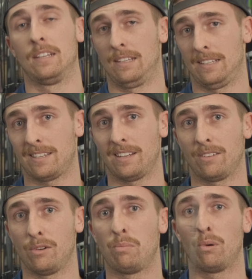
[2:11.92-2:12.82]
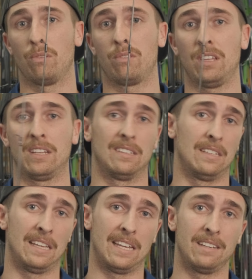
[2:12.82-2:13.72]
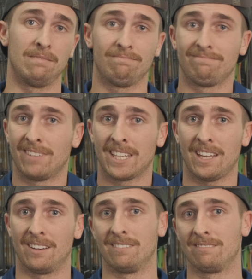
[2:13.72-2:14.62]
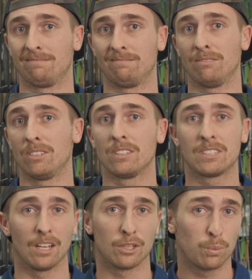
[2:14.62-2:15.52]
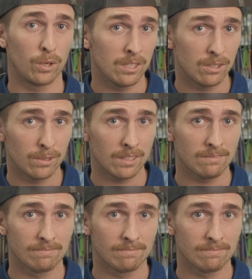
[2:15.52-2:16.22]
That's another important thing. And then again, tell us what you're doing.